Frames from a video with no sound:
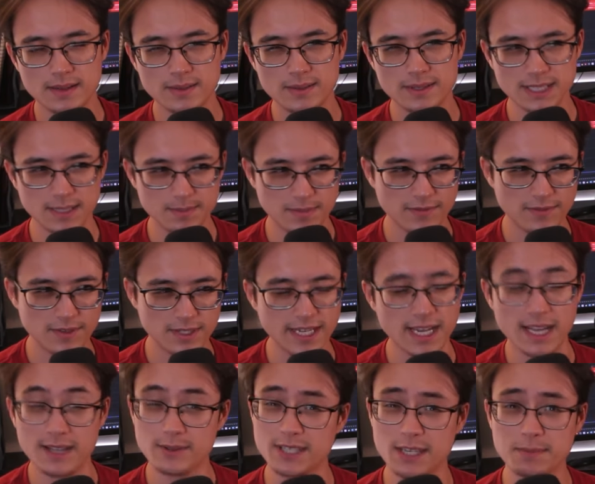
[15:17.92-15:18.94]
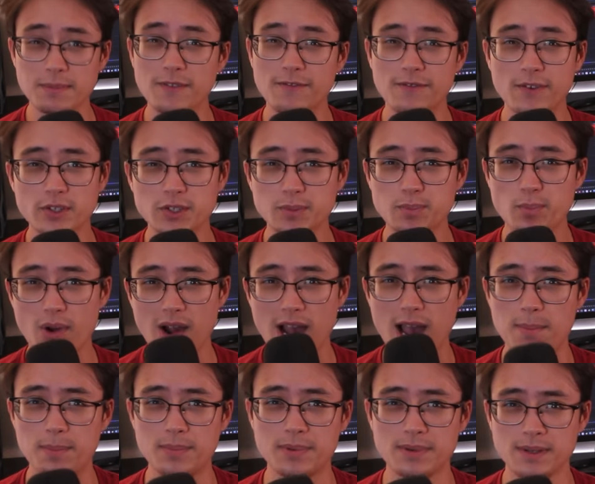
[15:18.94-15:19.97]
Was that my first? Yeah, it was like my first
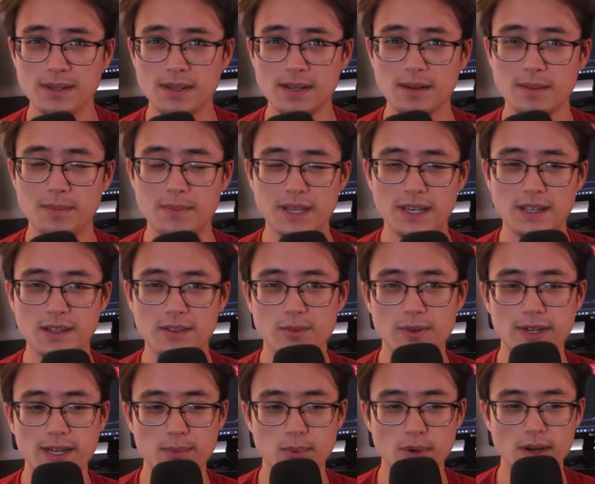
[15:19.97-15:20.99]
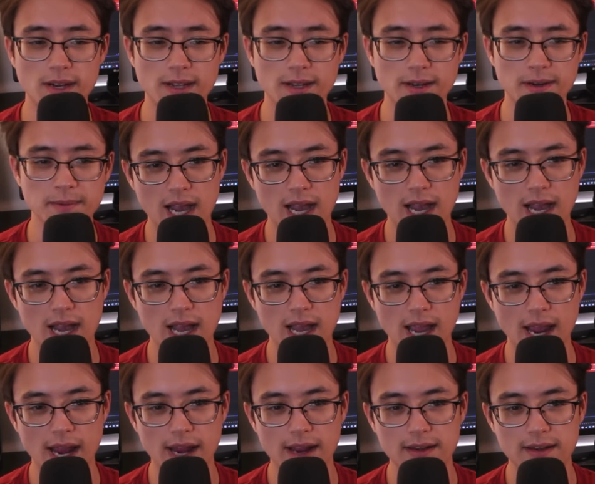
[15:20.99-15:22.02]
prop being 3D printed.
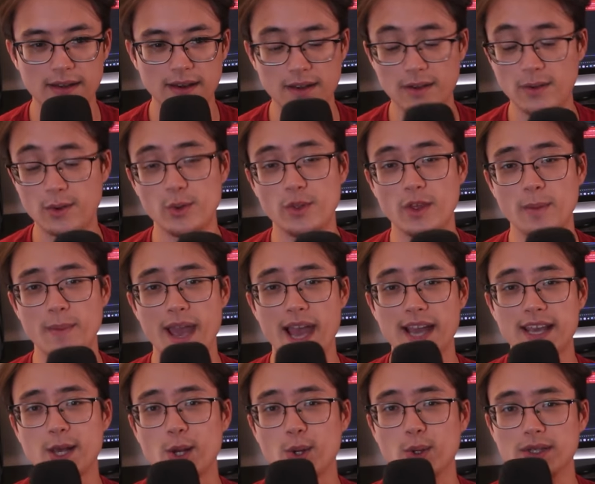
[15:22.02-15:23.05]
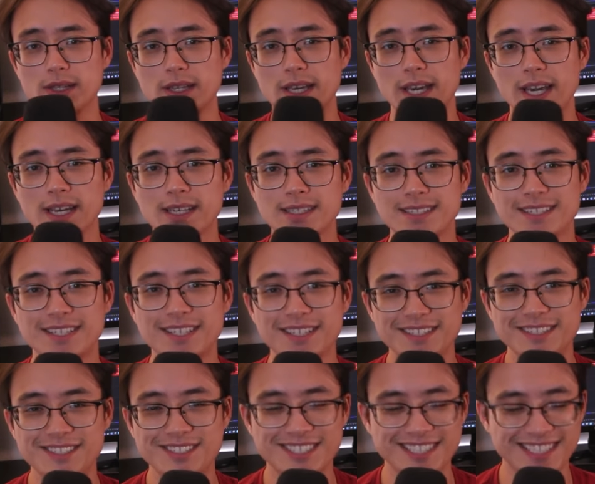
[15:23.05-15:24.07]
I didn't do them accurately,
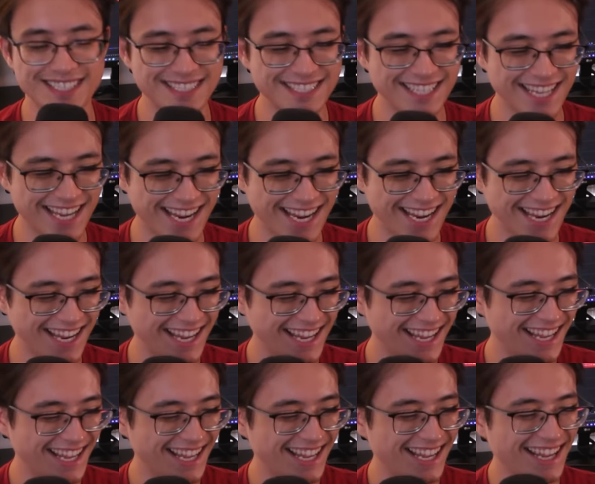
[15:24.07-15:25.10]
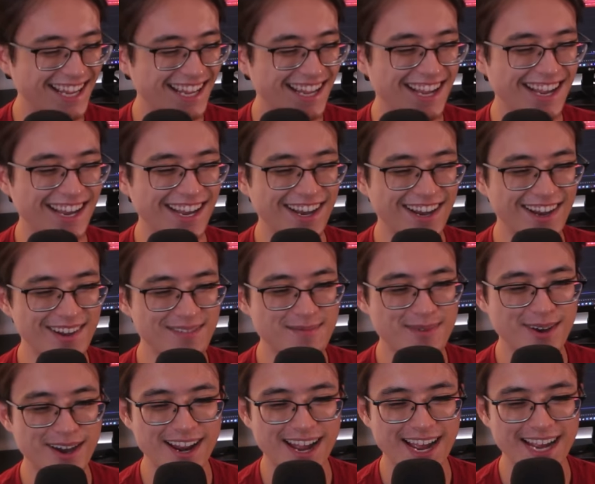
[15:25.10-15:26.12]
let's just say.
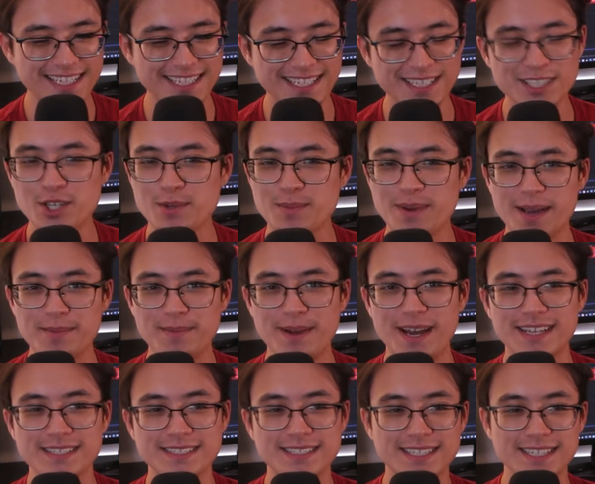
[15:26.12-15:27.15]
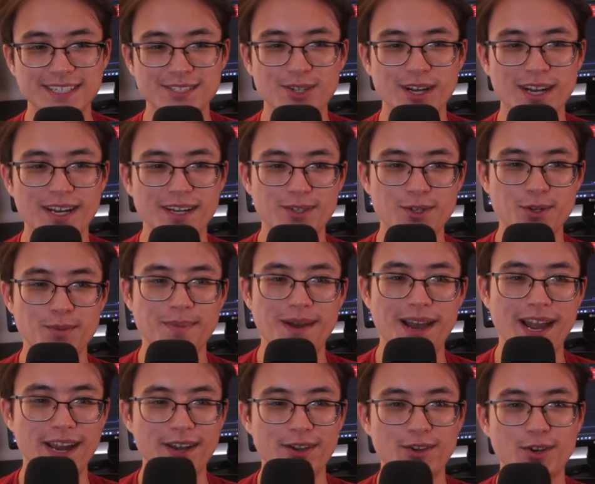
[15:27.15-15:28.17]
But I did do my best to try to do my
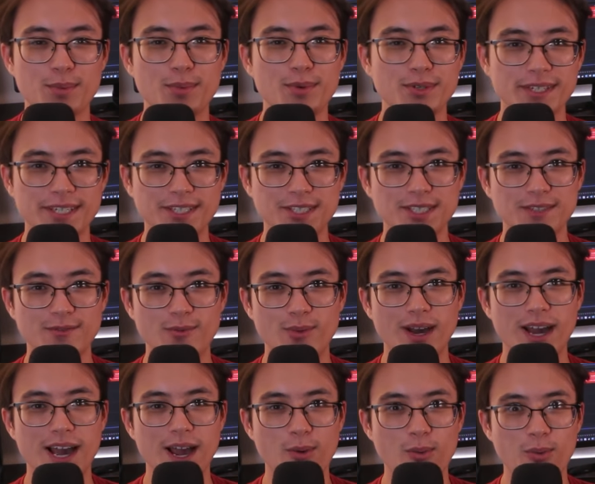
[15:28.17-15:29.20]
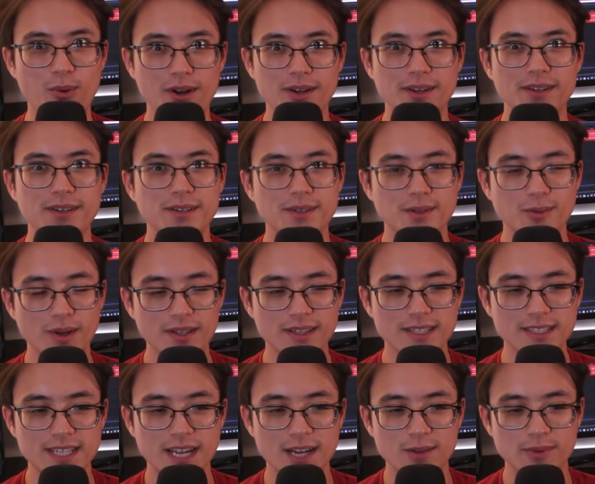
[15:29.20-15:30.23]
interpretation of what I would want the
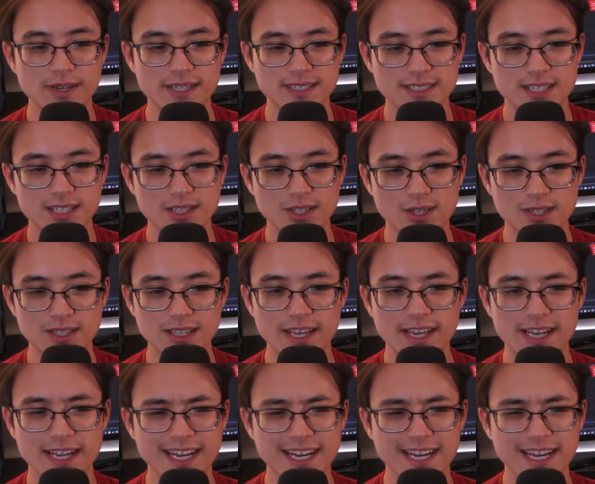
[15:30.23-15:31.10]
10 rings to look like.